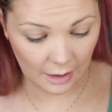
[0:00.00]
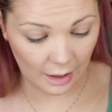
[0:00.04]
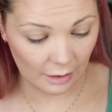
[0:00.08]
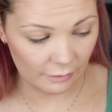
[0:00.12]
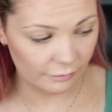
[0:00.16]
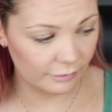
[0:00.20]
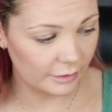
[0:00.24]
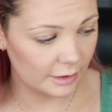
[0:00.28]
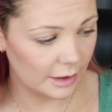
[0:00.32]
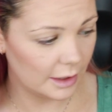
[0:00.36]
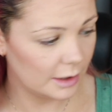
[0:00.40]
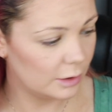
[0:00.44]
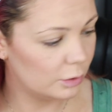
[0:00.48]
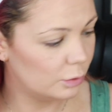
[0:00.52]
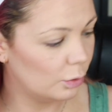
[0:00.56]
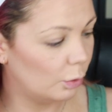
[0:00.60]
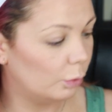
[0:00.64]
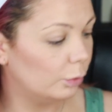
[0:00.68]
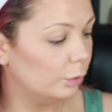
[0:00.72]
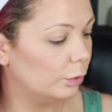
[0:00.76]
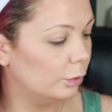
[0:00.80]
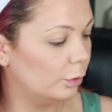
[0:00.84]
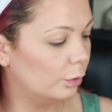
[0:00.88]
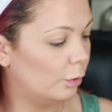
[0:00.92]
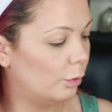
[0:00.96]
I really
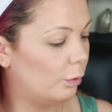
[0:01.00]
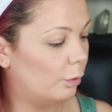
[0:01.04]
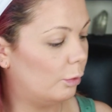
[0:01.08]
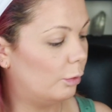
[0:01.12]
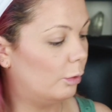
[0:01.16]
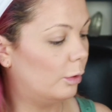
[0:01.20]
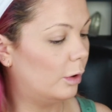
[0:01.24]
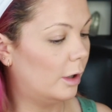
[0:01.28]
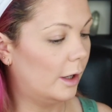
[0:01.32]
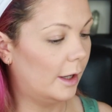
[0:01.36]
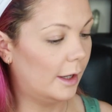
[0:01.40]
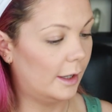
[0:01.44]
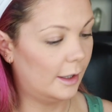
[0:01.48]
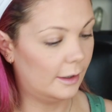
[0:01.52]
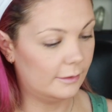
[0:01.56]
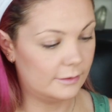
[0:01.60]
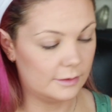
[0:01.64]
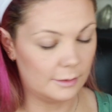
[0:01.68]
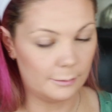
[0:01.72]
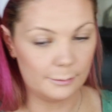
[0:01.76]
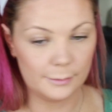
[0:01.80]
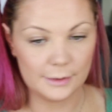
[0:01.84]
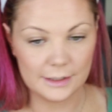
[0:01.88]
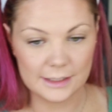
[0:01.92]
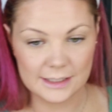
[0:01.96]
don't know if
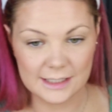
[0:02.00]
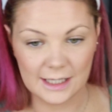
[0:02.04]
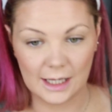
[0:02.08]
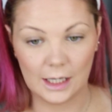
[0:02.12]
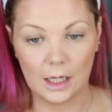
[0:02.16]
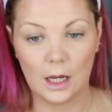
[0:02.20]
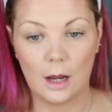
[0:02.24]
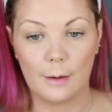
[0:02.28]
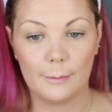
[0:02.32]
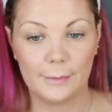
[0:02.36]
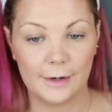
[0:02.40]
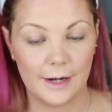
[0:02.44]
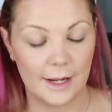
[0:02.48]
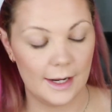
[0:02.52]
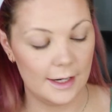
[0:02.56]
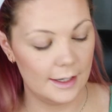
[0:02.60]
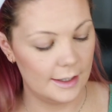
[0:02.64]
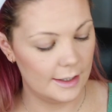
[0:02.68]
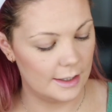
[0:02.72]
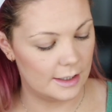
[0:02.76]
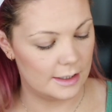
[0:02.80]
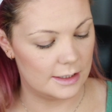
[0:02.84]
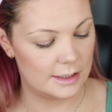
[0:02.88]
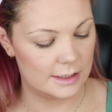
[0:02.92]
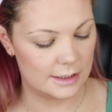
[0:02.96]
somebody's like coming
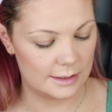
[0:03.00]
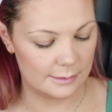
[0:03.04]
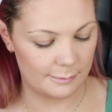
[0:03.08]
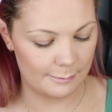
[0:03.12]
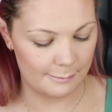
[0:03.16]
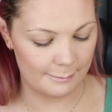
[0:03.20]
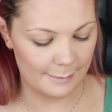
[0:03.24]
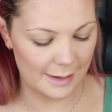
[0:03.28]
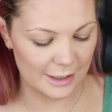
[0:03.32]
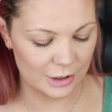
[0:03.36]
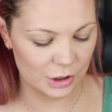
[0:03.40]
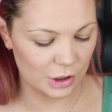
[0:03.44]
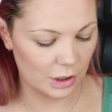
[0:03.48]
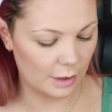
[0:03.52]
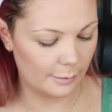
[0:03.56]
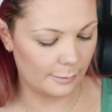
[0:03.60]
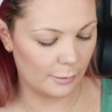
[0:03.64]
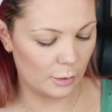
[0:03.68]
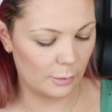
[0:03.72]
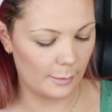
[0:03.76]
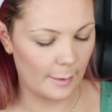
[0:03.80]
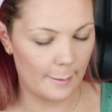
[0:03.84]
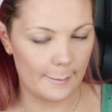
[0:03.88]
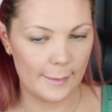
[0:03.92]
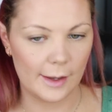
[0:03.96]
in and smashing up
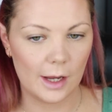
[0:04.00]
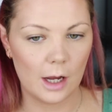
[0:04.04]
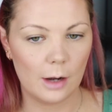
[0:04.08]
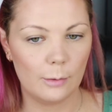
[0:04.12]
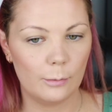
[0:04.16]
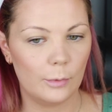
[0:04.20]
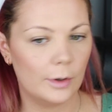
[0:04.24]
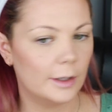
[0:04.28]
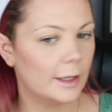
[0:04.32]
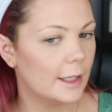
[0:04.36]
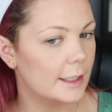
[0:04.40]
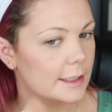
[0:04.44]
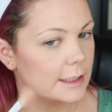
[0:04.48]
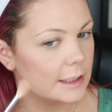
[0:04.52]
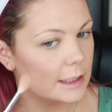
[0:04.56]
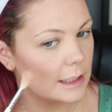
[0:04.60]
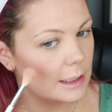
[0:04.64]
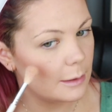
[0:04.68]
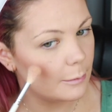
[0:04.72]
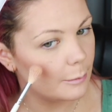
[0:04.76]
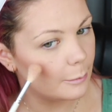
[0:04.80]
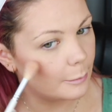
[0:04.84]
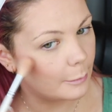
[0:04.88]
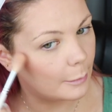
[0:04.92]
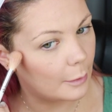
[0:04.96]
all my makeup while I
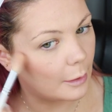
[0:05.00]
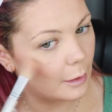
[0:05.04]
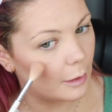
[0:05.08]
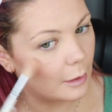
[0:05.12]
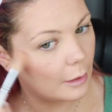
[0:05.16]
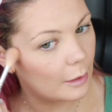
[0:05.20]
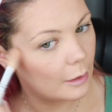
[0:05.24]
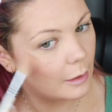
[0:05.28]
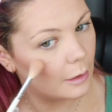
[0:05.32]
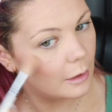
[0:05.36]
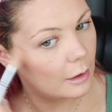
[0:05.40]
sleep, but